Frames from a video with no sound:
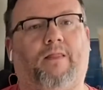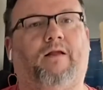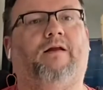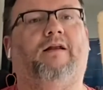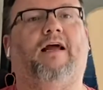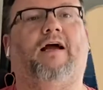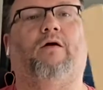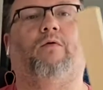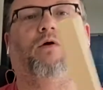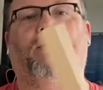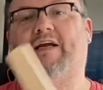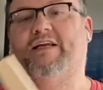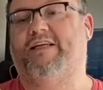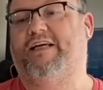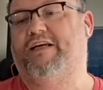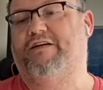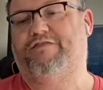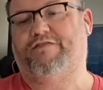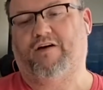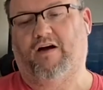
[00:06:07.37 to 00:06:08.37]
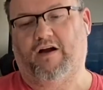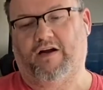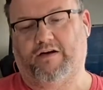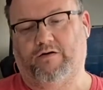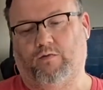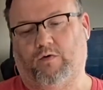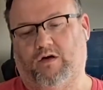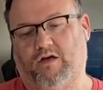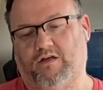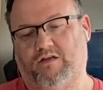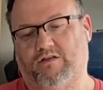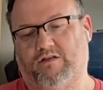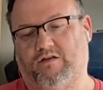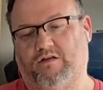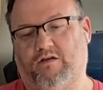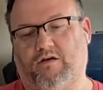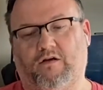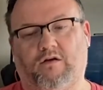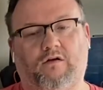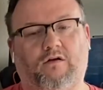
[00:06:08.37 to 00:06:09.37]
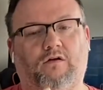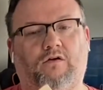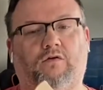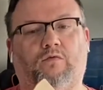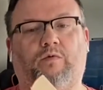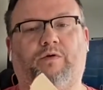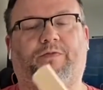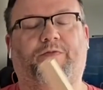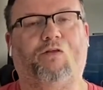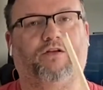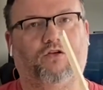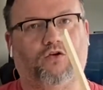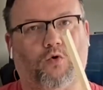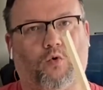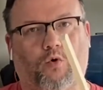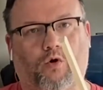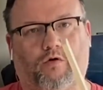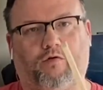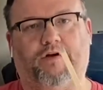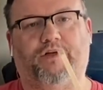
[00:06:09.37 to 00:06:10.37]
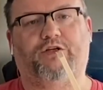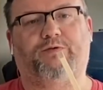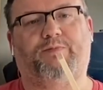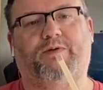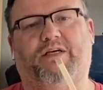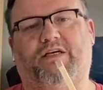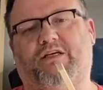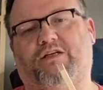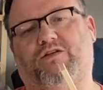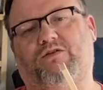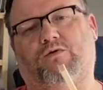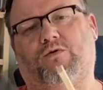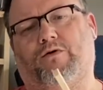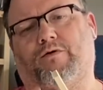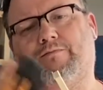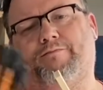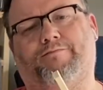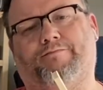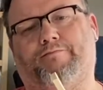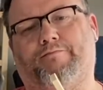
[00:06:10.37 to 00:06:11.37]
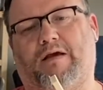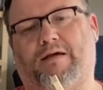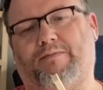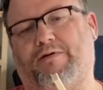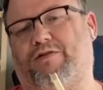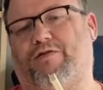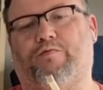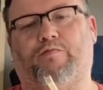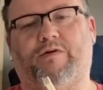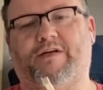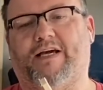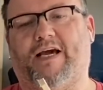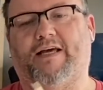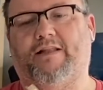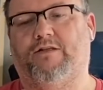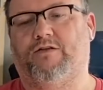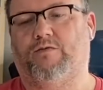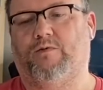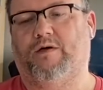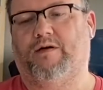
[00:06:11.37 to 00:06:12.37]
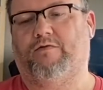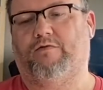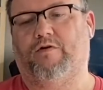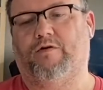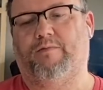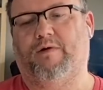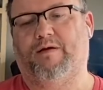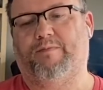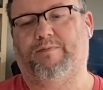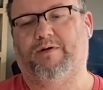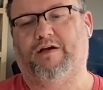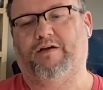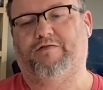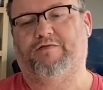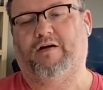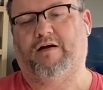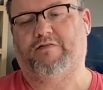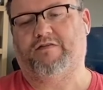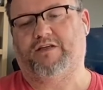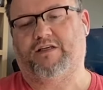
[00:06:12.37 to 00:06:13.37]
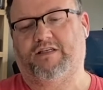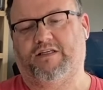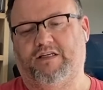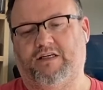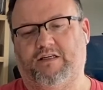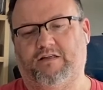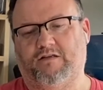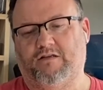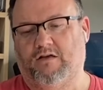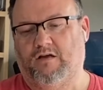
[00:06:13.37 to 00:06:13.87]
Now, what I did find was, with this 1/4 inch piece, or maybe 3/8, whatever it might be, 5/16,